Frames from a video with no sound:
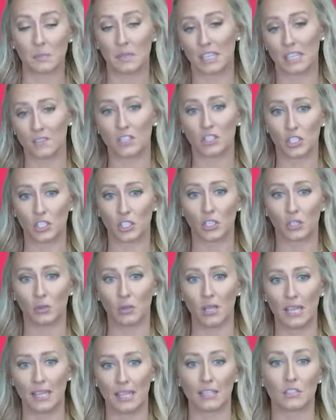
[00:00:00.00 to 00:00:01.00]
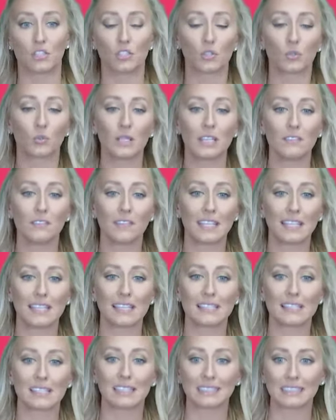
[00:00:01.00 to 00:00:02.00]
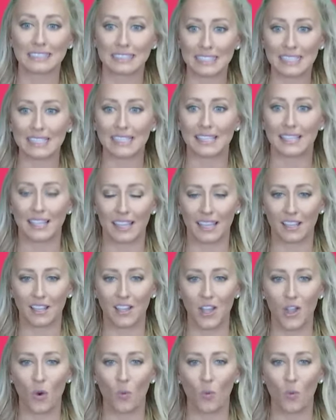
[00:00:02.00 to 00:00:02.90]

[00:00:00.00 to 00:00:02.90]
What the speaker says: them to give it to you. And screaming is leaking.